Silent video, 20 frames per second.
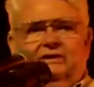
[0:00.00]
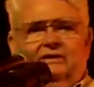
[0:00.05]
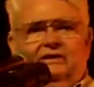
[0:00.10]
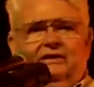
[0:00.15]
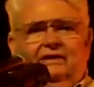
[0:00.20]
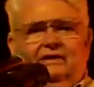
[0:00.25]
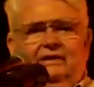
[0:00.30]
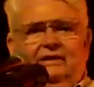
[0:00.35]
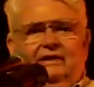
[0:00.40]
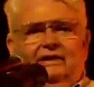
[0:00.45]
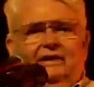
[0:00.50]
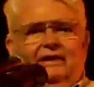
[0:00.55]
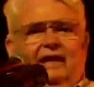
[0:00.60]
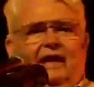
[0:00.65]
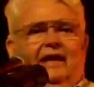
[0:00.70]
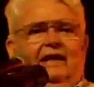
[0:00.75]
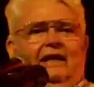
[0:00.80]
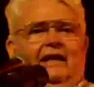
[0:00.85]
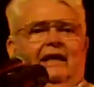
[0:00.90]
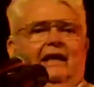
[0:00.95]

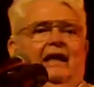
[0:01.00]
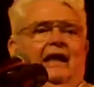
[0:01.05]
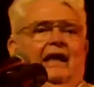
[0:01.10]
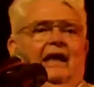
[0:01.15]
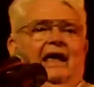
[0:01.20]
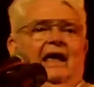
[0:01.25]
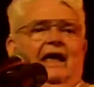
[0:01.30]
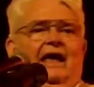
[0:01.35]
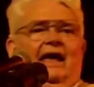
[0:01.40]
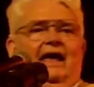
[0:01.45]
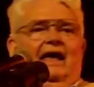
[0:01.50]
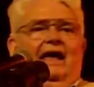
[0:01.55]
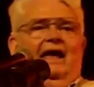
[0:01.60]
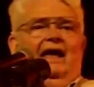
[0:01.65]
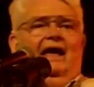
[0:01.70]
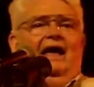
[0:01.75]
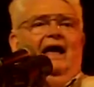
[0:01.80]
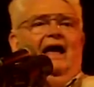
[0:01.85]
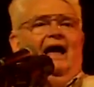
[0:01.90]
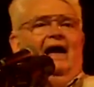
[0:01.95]

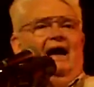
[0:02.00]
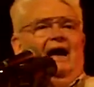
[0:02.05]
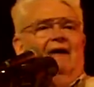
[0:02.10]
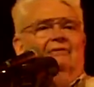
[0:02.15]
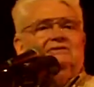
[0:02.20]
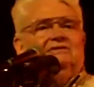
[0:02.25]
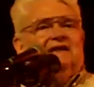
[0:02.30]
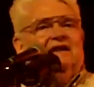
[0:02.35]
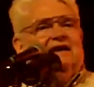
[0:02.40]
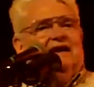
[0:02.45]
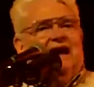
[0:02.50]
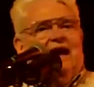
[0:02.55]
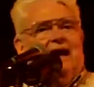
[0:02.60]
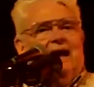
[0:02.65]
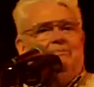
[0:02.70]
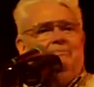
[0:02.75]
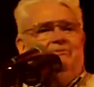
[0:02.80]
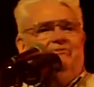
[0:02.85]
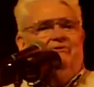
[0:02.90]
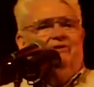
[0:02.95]
I was a
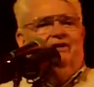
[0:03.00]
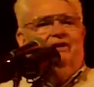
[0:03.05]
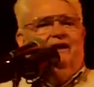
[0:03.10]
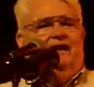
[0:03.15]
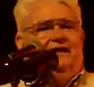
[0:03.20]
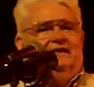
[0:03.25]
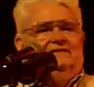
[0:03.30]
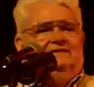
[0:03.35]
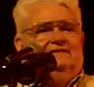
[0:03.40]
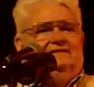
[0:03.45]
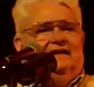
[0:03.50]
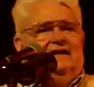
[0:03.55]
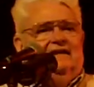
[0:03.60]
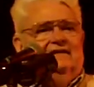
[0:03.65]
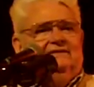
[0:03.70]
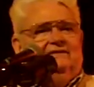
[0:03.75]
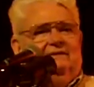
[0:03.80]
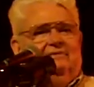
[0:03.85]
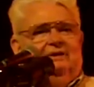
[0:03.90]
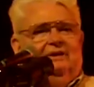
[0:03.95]
cop, for God's sake.
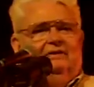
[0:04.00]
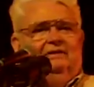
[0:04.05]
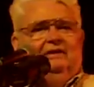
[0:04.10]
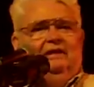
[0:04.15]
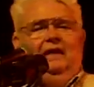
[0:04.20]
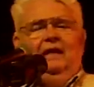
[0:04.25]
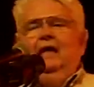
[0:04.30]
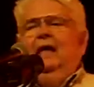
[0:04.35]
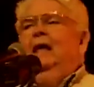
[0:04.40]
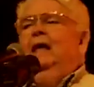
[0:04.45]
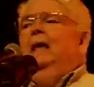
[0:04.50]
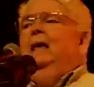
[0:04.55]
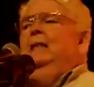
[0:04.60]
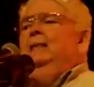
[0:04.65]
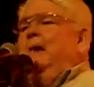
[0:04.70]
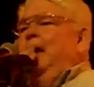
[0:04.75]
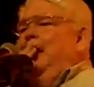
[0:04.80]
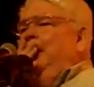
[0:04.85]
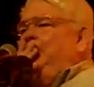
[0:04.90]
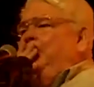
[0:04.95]

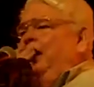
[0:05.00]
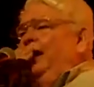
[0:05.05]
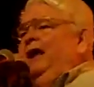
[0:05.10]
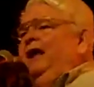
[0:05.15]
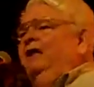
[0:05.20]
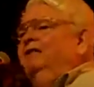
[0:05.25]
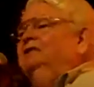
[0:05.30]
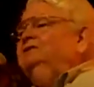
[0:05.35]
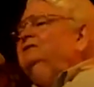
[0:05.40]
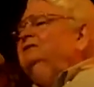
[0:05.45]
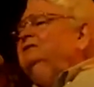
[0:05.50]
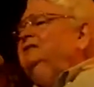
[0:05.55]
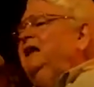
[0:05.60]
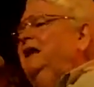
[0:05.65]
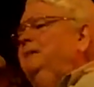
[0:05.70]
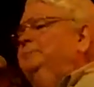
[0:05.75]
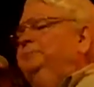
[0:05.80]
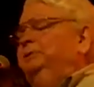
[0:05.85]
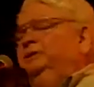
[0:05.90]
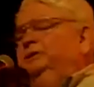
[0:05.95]
Anyhow, this is
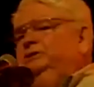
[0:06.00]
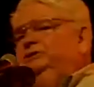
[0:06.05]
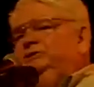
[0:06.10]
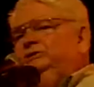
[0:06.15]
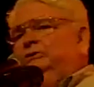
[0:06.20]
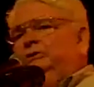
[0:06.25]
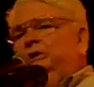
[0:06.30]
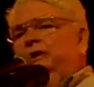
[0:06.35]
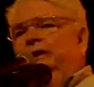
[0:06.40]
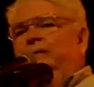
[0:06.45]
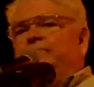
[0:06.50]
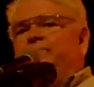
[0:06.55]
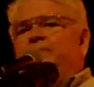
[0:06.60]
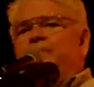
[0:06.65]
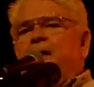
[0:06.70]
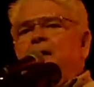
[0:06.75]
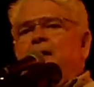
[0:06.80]
not a police story.